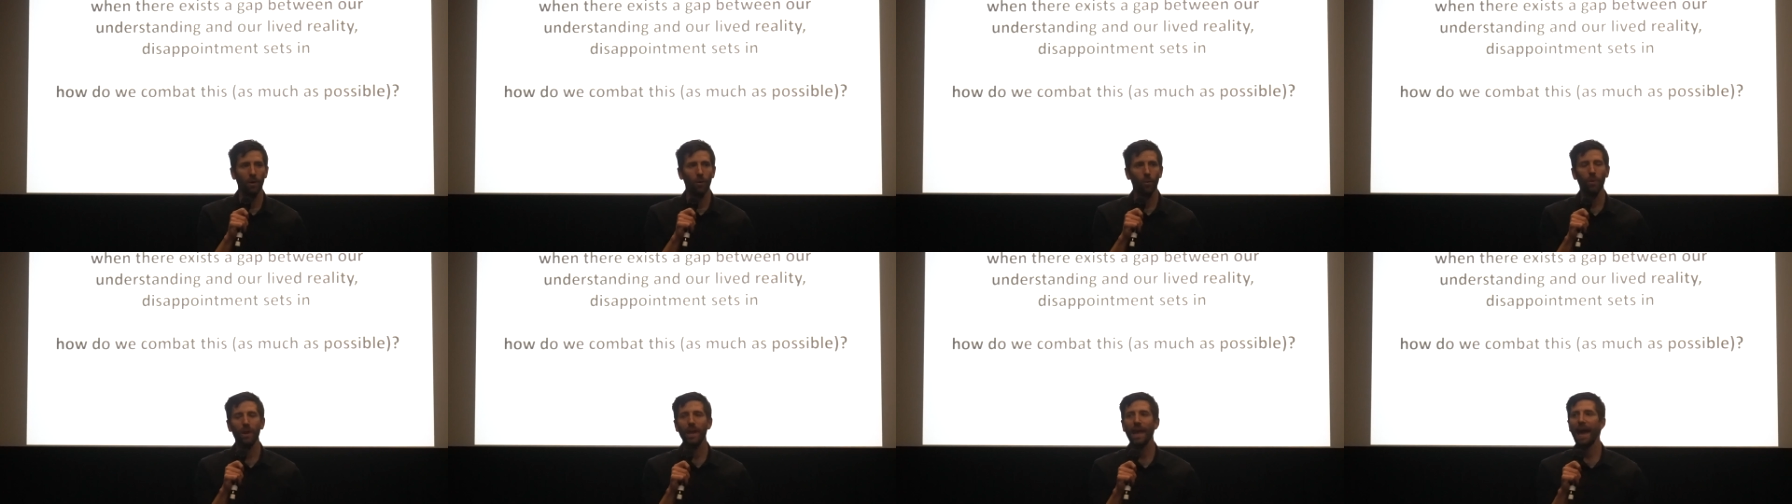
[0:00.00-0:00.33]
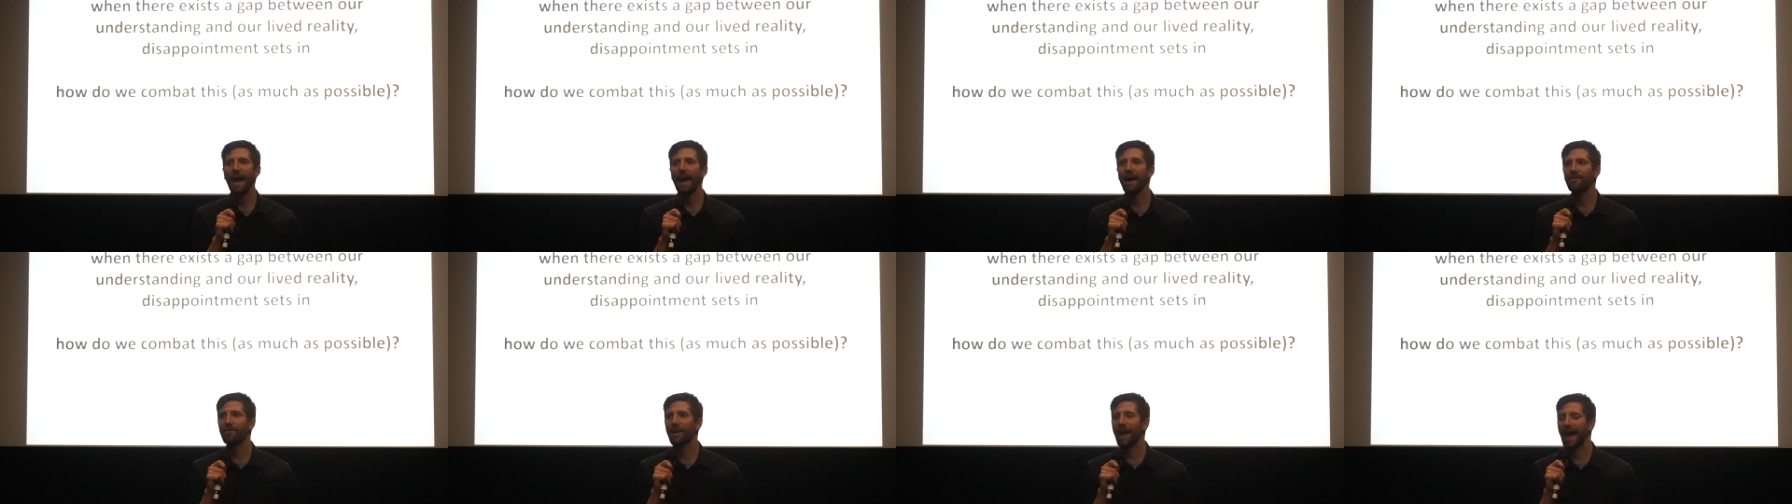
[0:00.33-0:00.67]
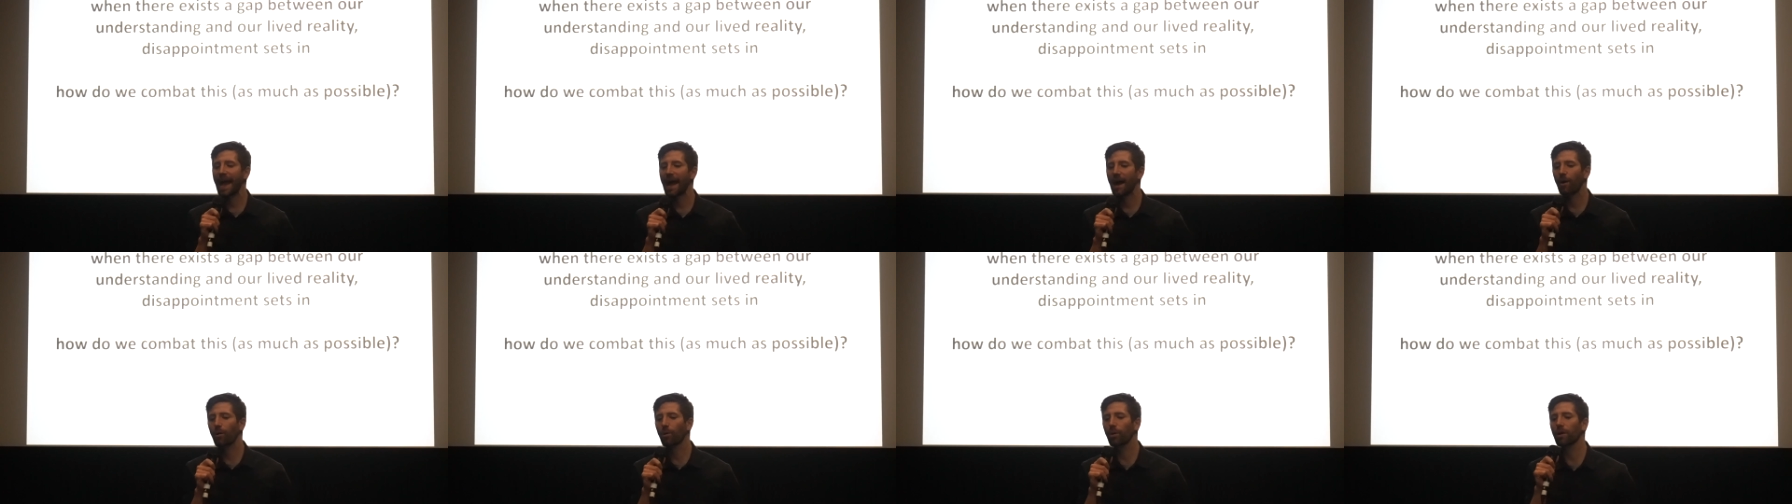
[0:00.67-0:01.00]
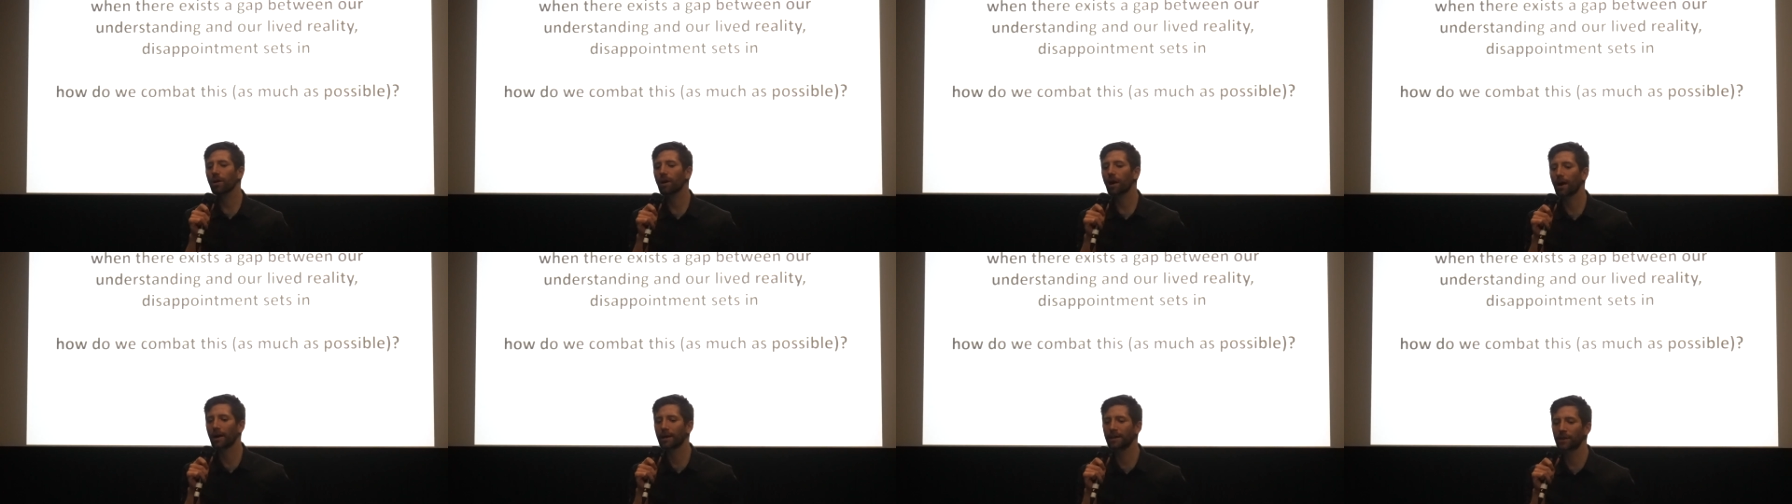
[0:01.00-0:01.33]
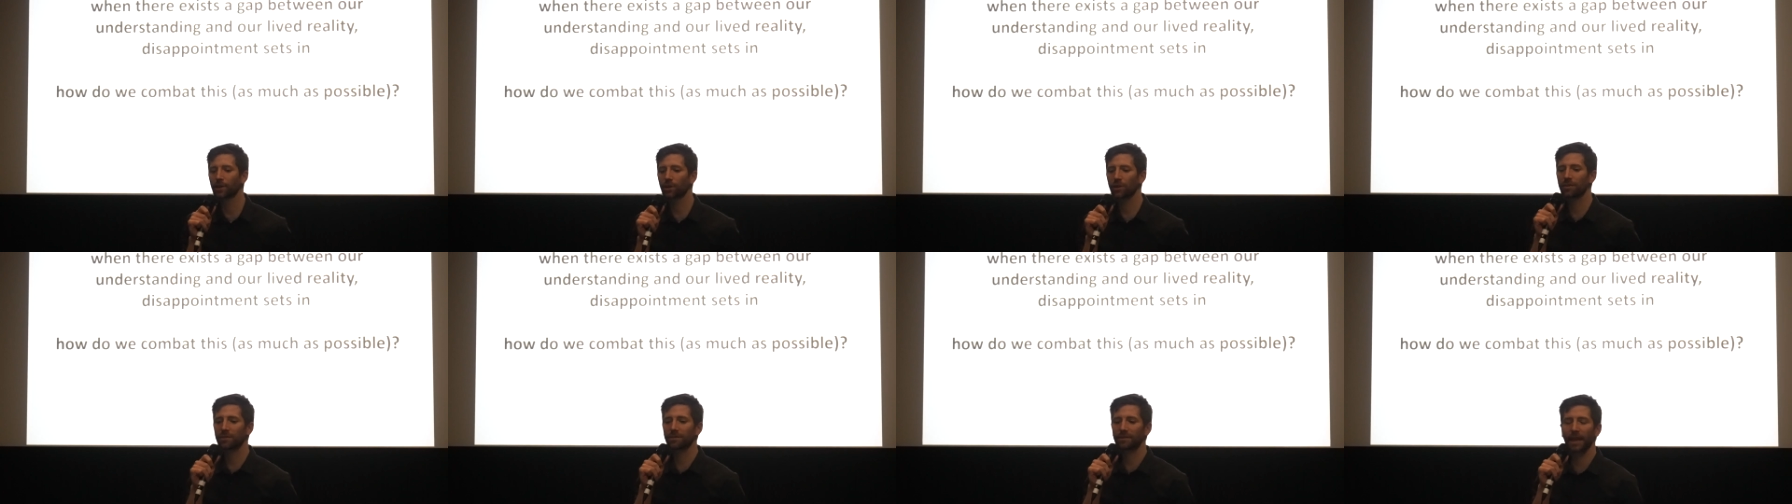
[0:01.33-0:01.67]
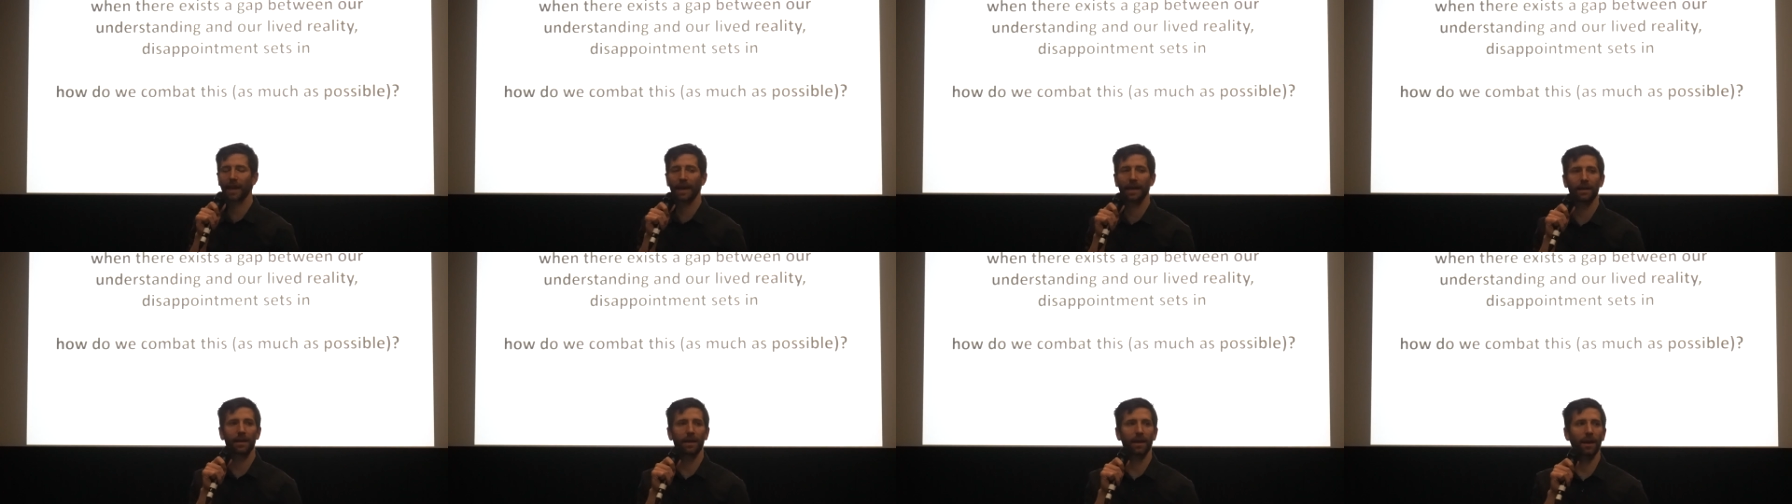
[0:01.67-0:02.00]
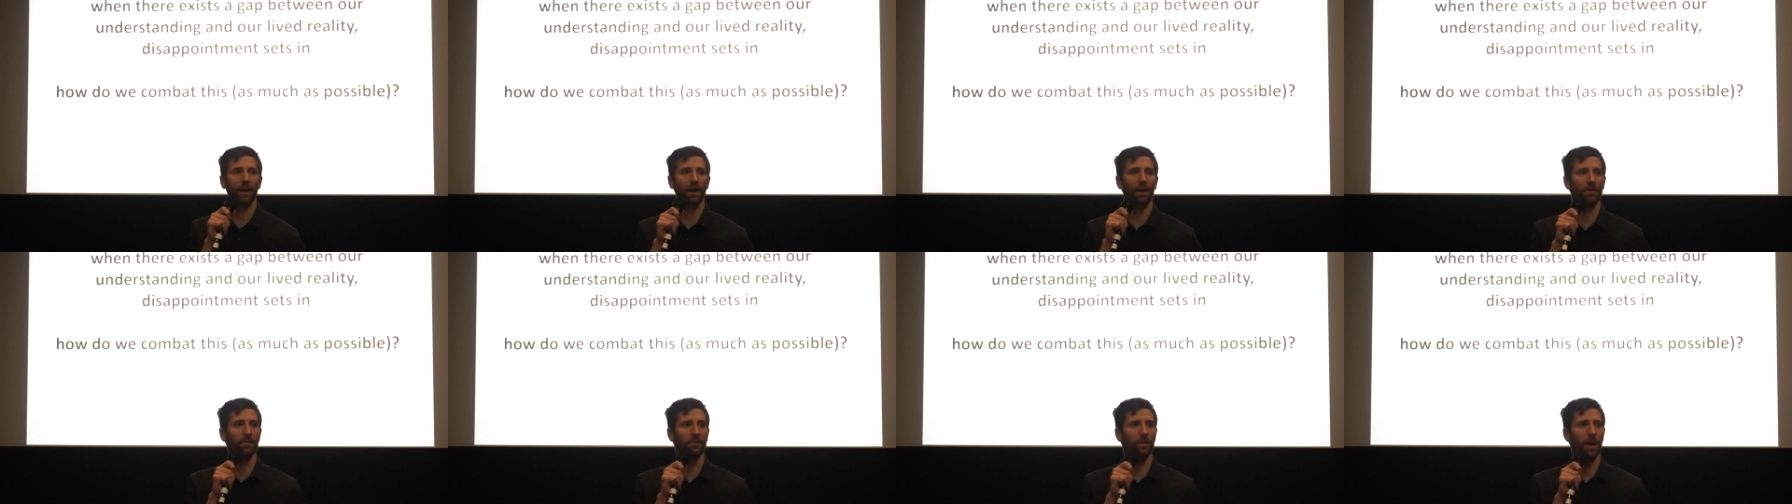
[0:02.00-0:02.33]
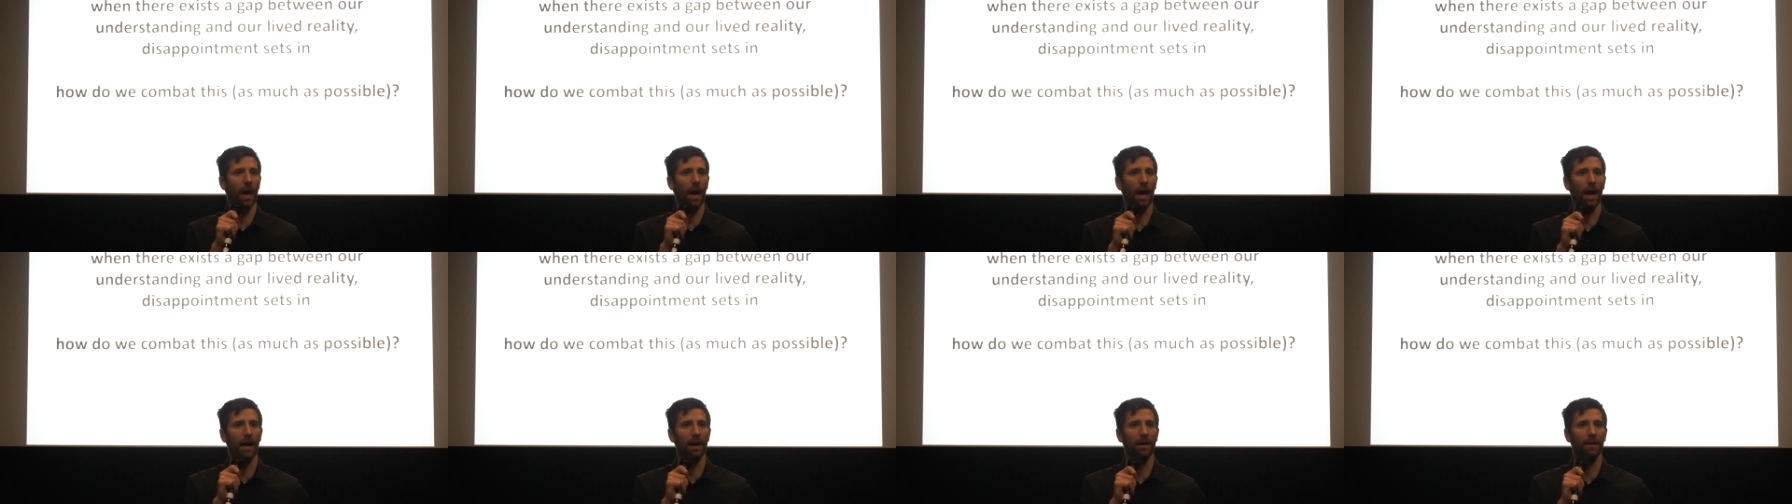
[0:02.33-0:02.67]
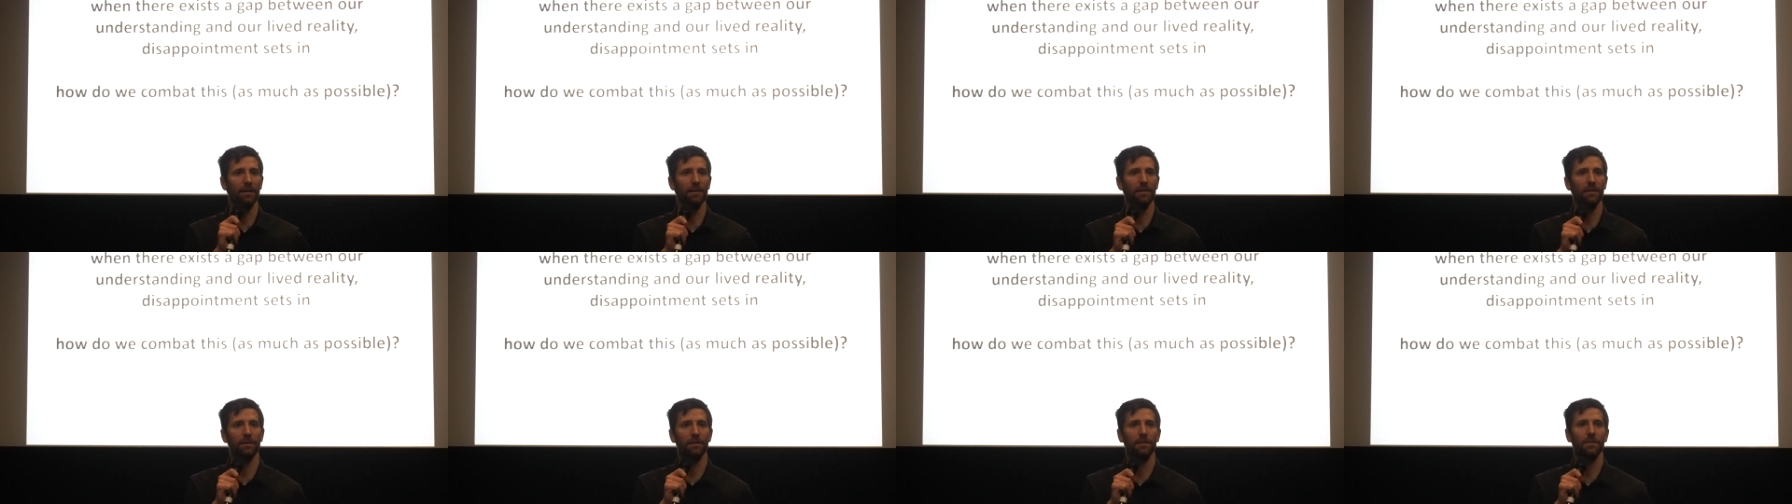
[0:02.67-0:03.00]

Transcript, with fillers: we have our understanding of God.